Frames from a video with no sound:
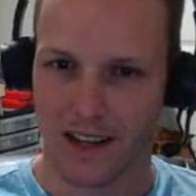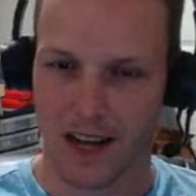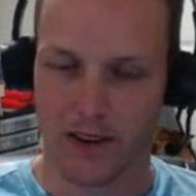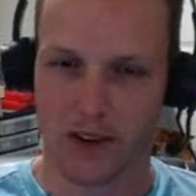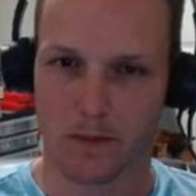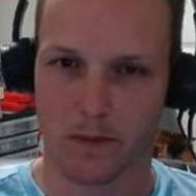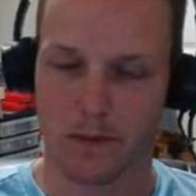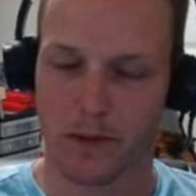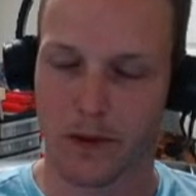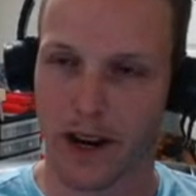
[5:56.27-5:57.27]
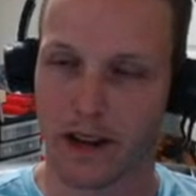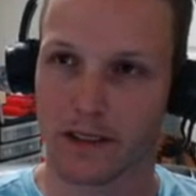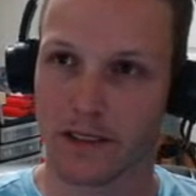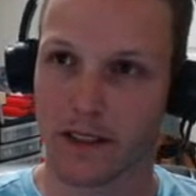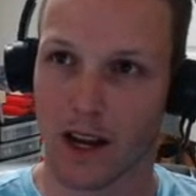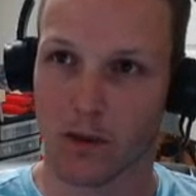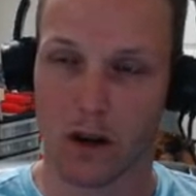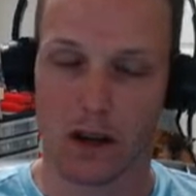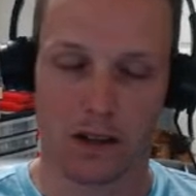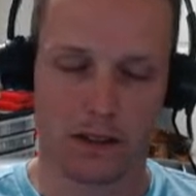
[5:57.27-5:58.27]
heard them pronounce
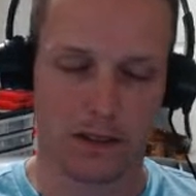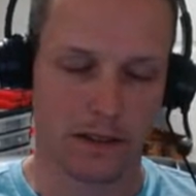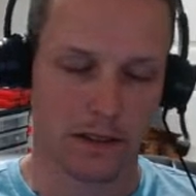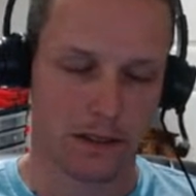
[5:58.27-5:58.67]
carrods.